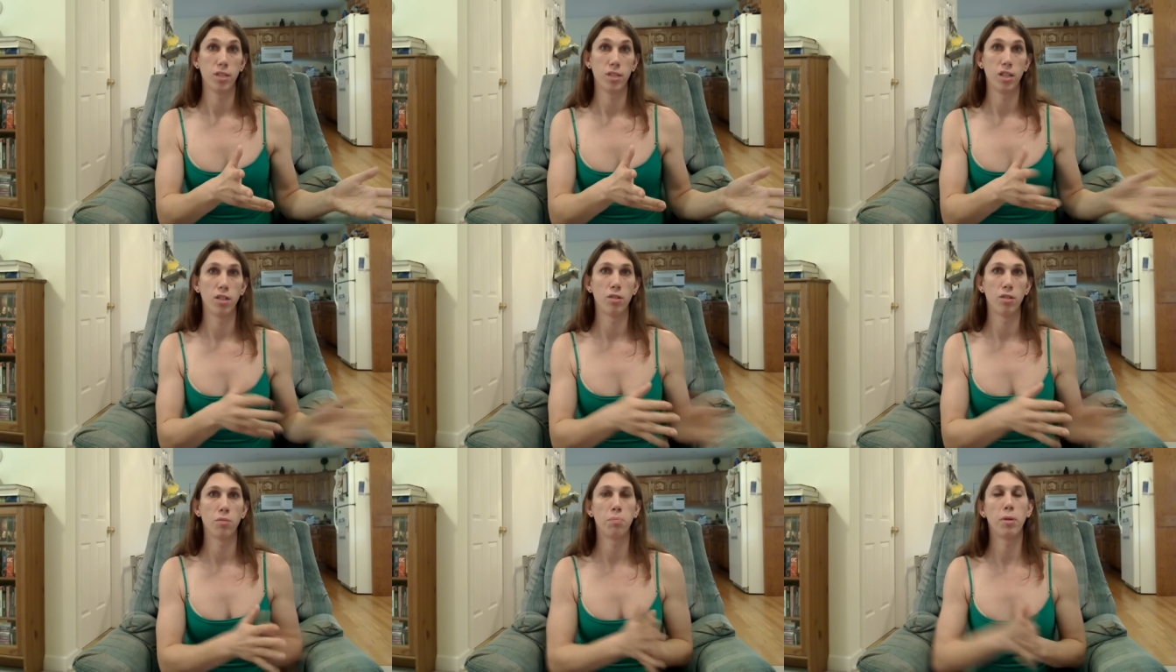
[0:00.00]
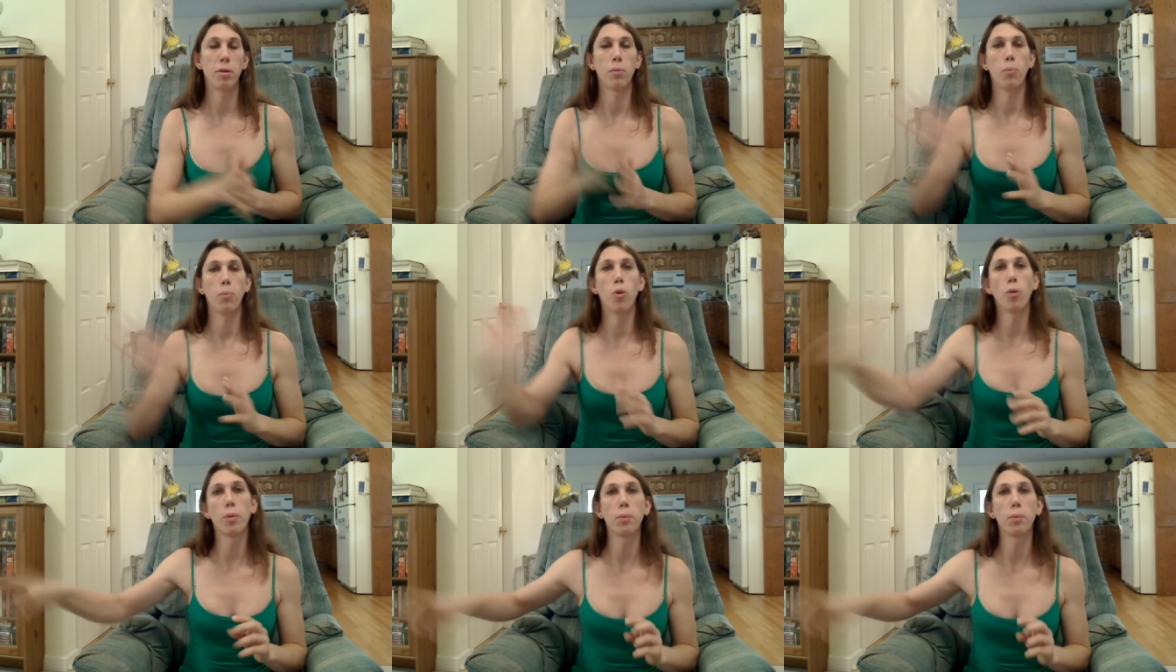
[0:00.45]
You know,
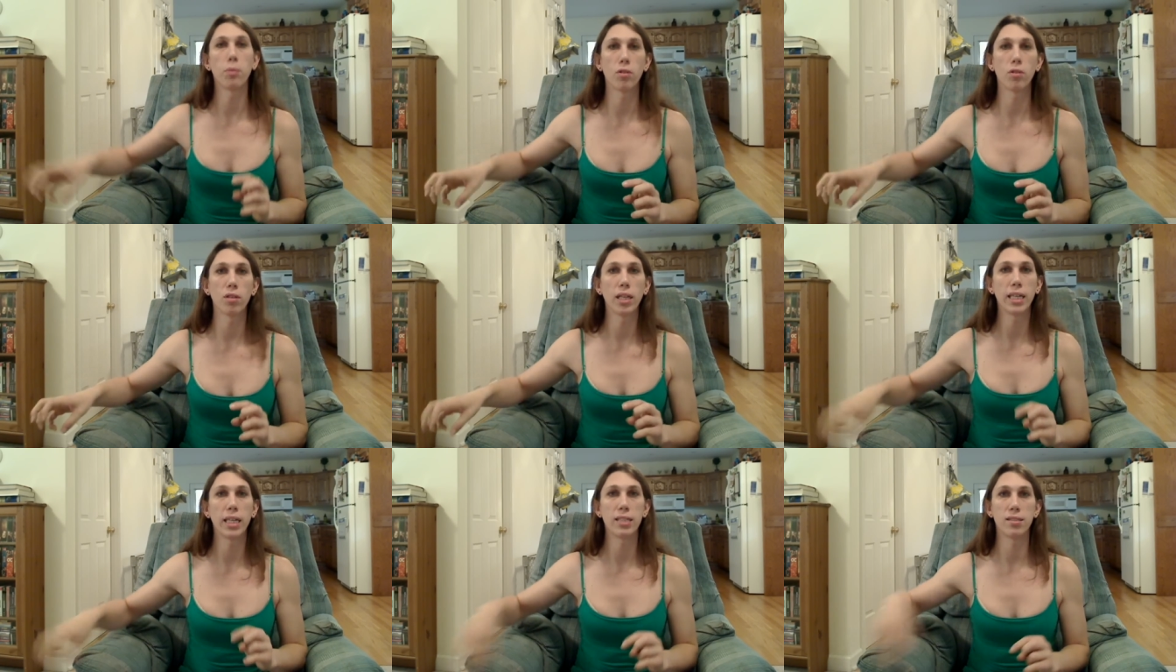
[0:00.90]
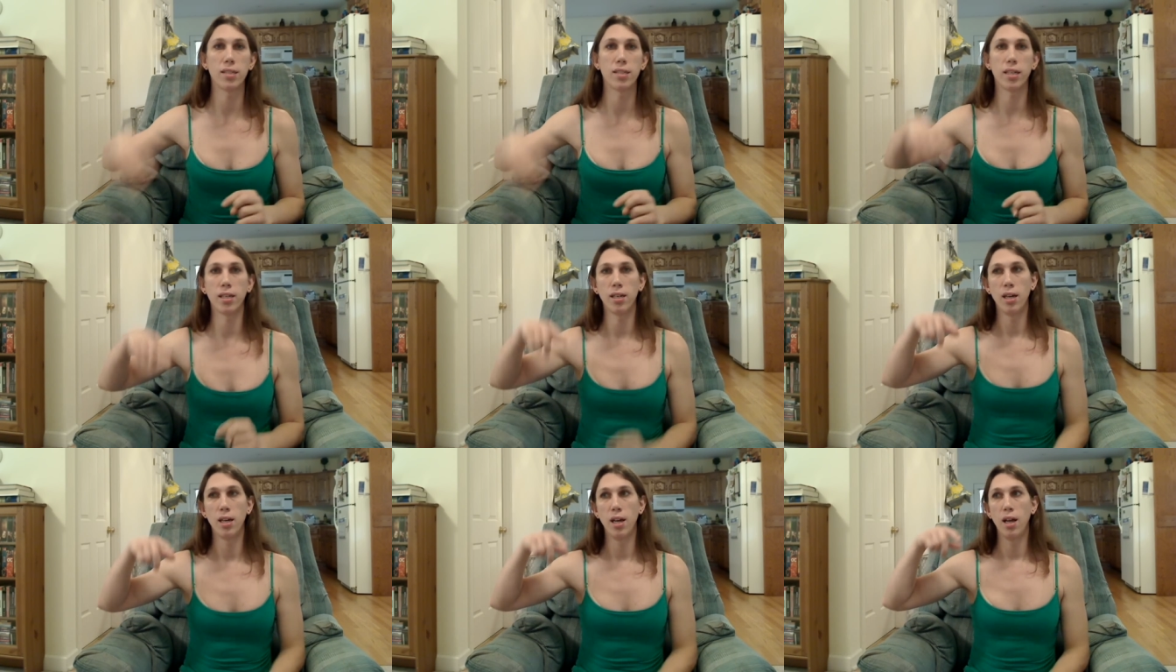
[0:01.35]
poor people are
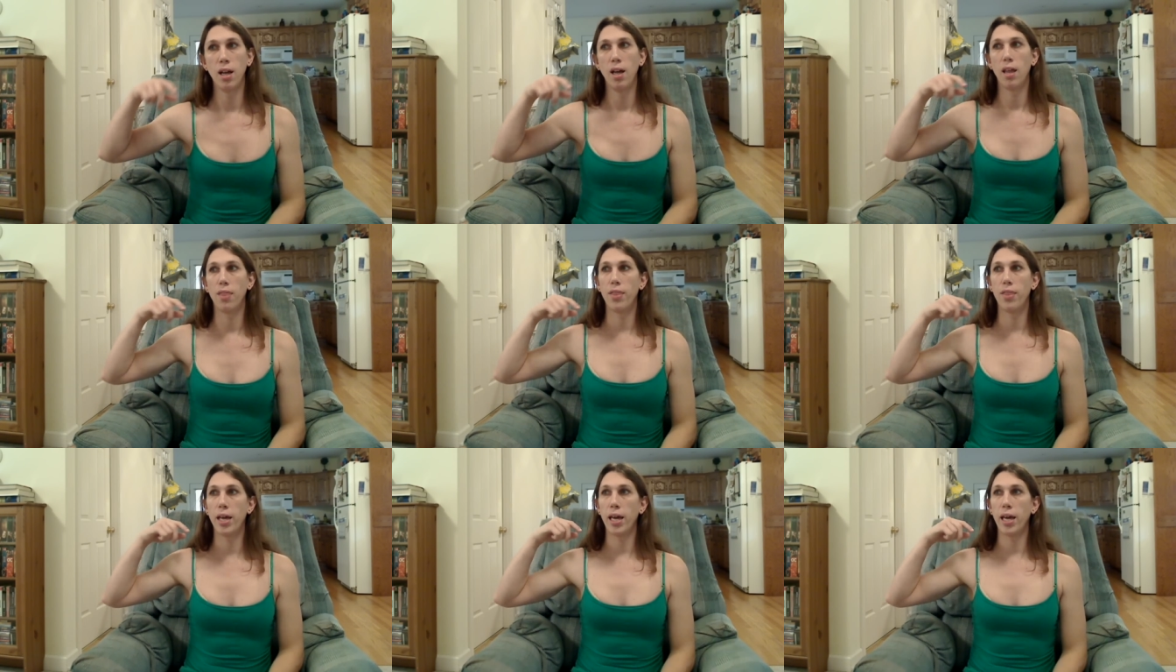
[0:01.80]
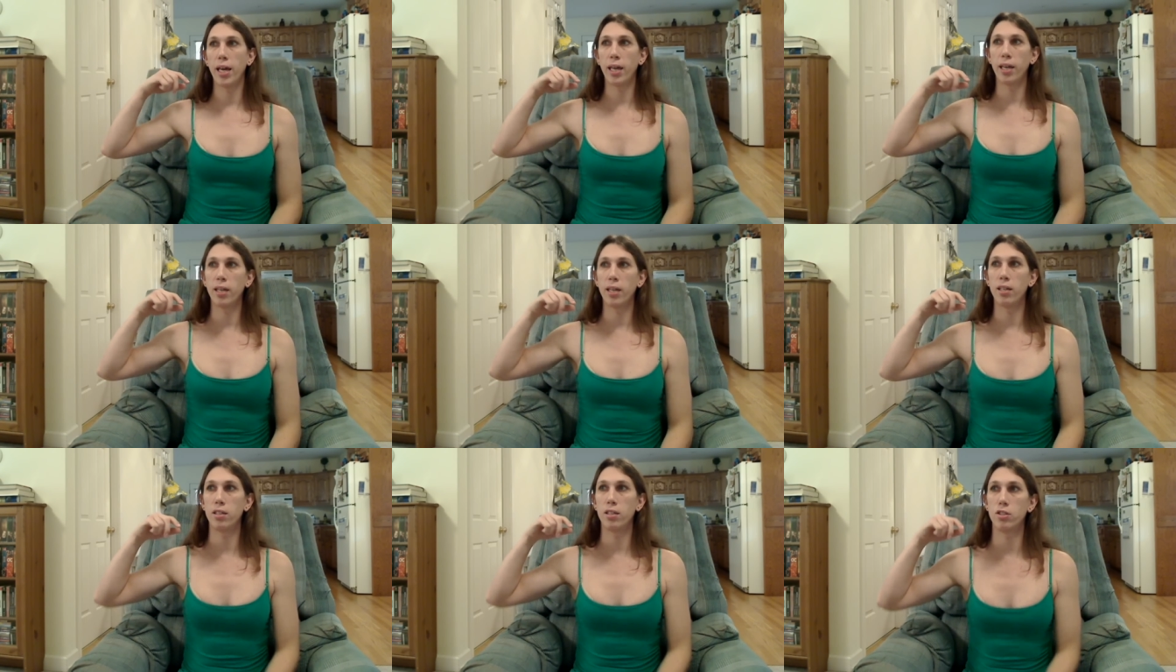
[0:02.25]
lazy.
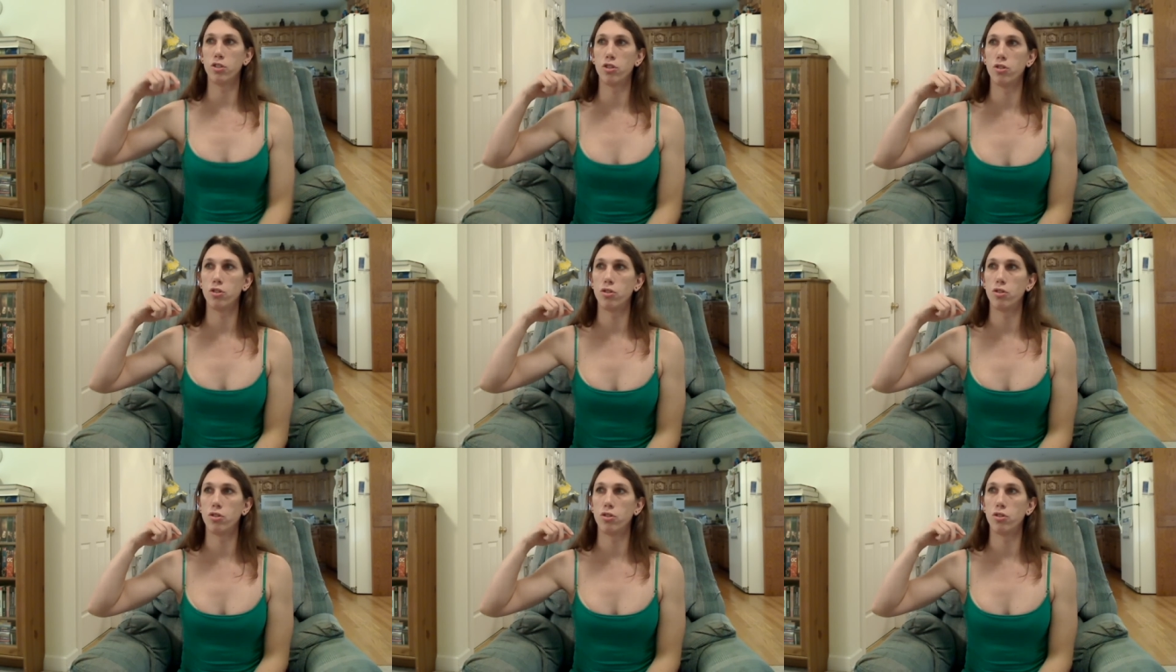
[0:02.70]
They